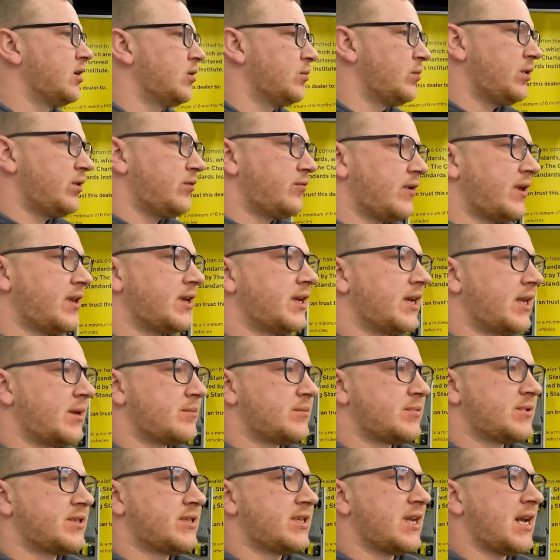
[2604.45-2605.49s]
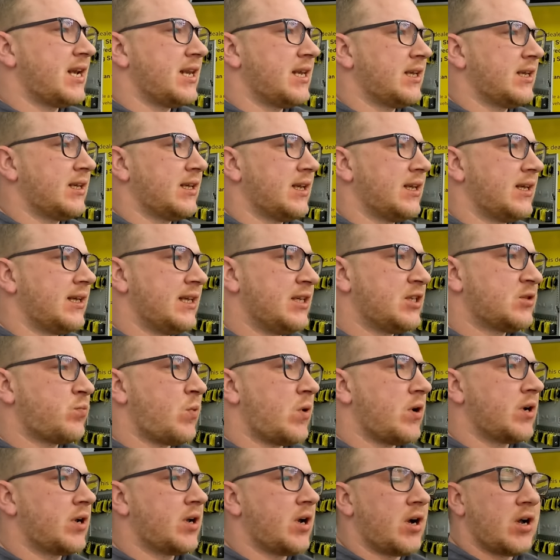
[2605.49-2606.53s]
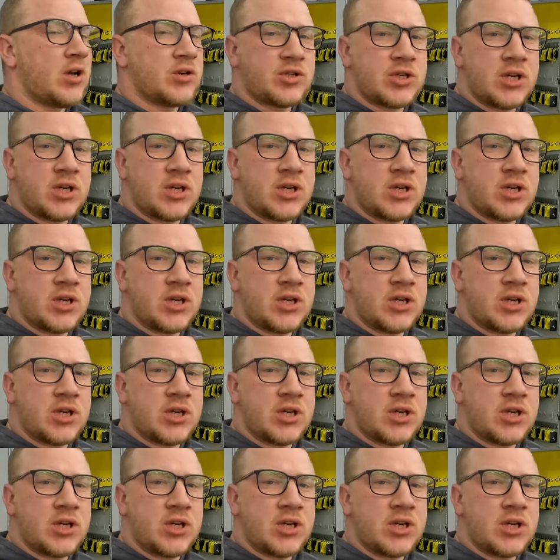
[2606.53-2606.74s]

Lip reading: We've ended up selling at least one car.